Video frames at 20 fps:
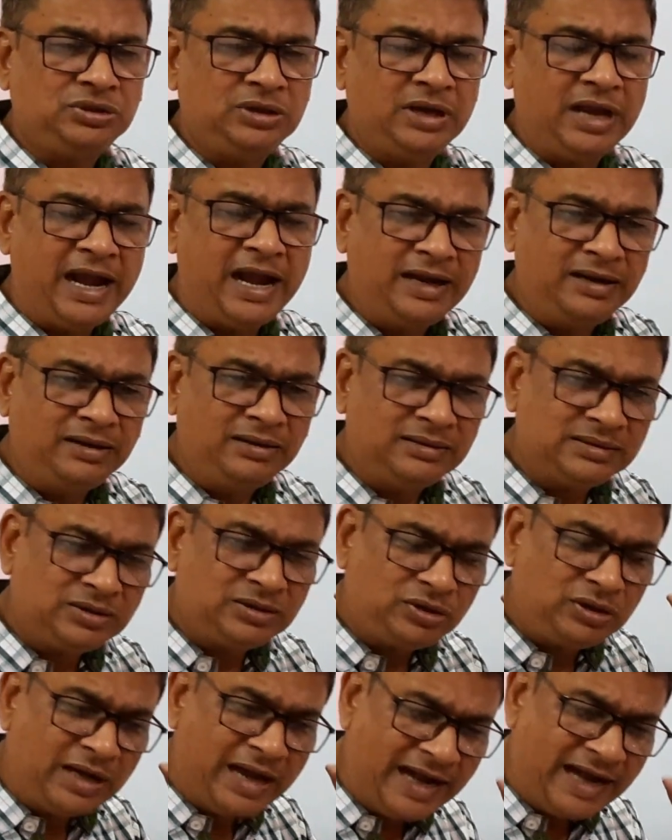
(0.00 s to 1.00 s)
and
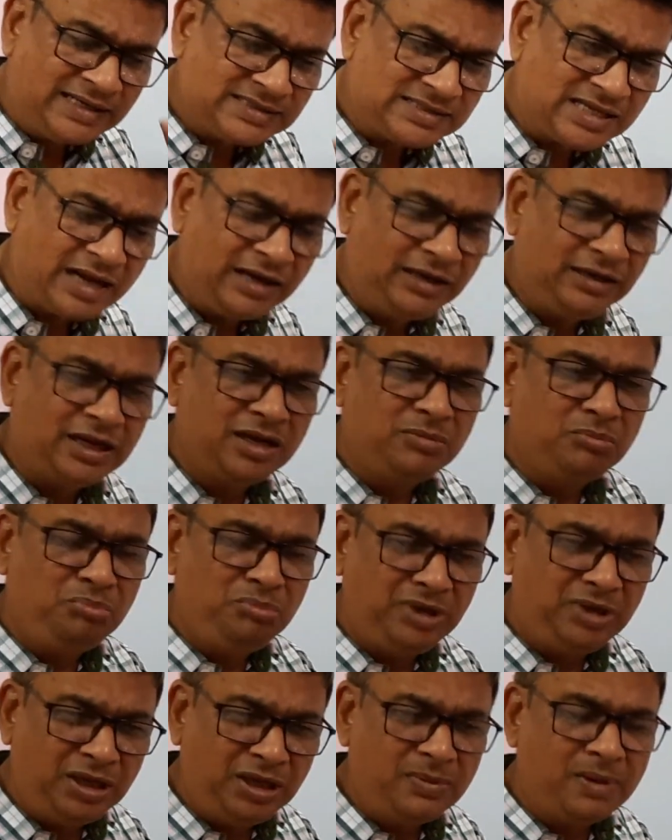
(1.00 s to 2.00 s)
at certain
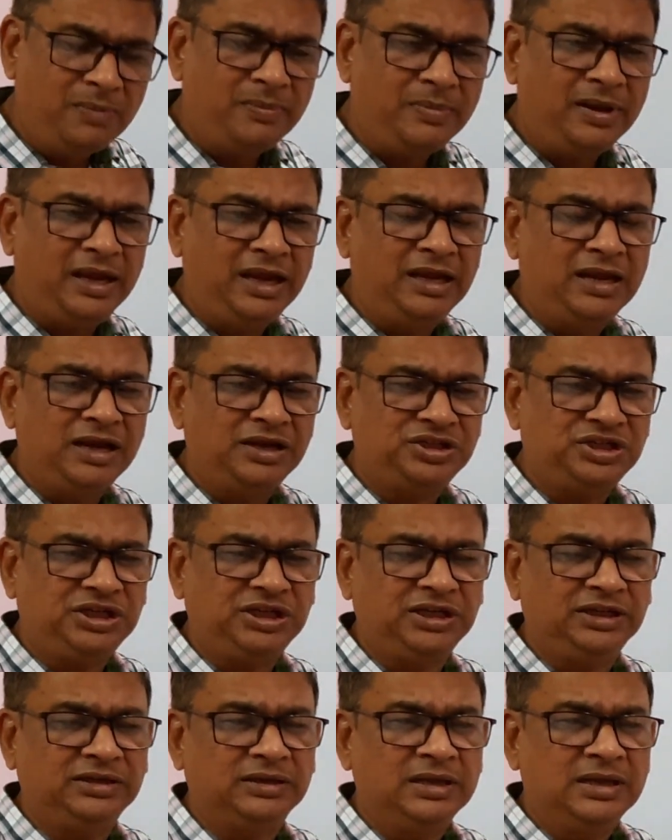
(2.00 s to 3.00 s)
minimum
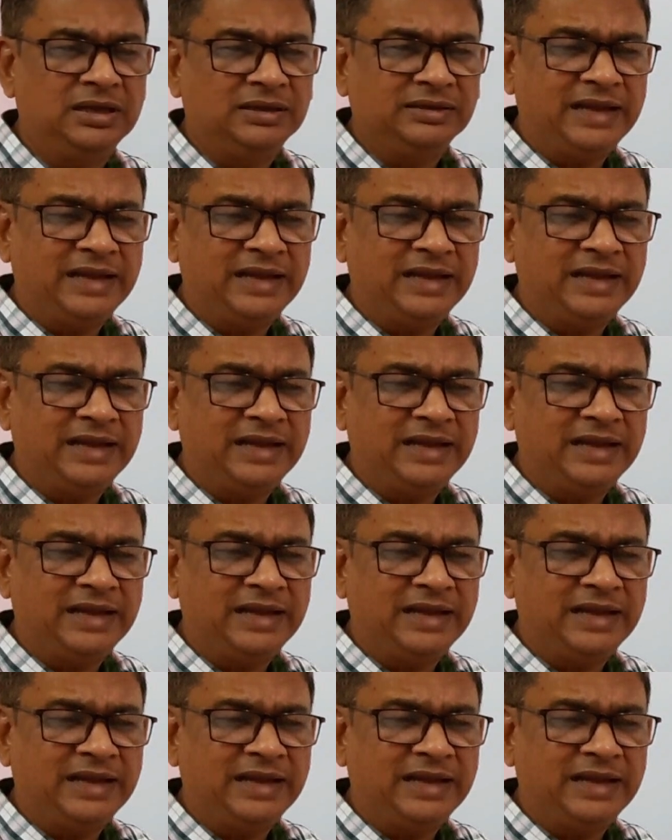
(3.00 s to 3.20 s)
energy,